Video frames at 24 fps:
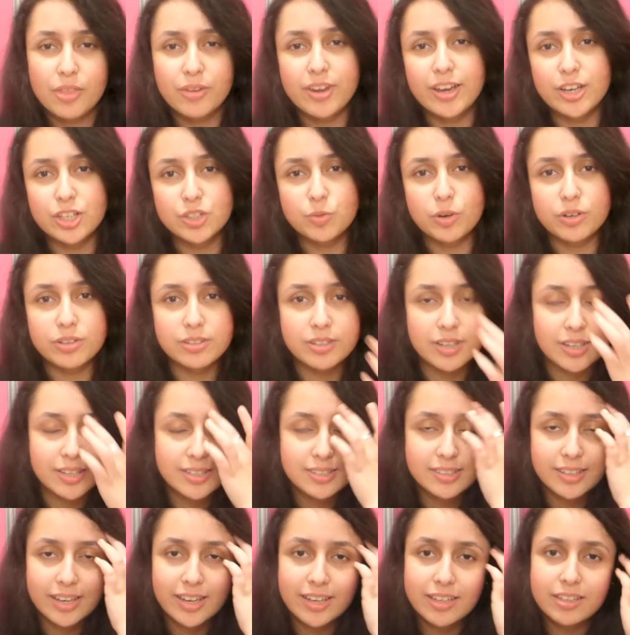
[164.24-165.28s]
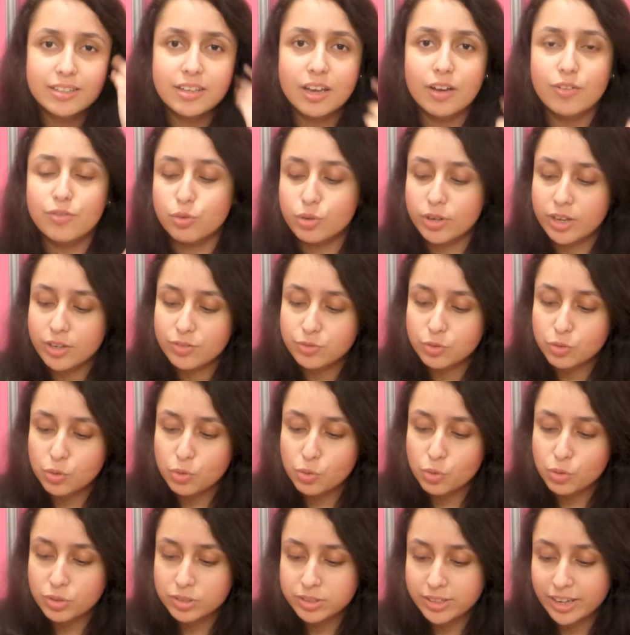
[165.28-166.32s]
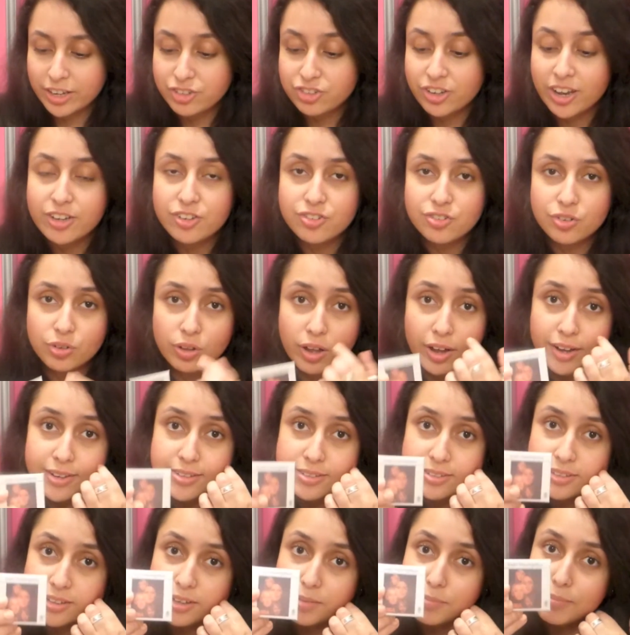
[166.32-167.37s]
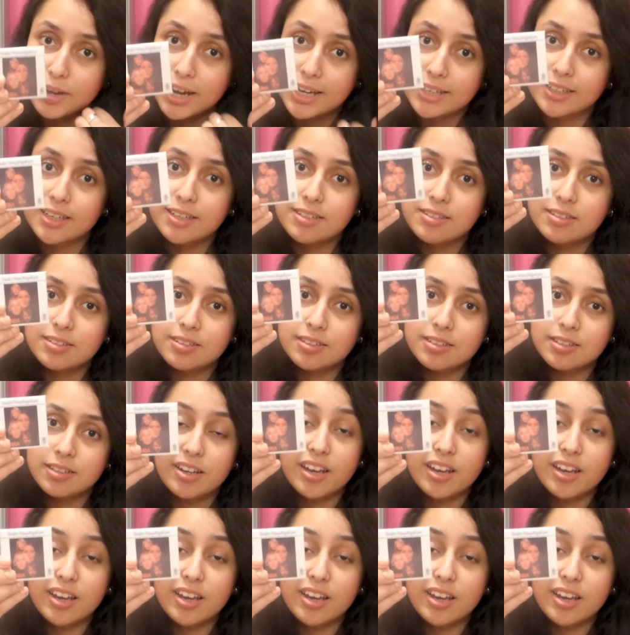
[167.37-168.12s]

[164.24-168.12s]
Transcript: The next one is a Voulez-Vous slash Angel Eyes uh, magnet.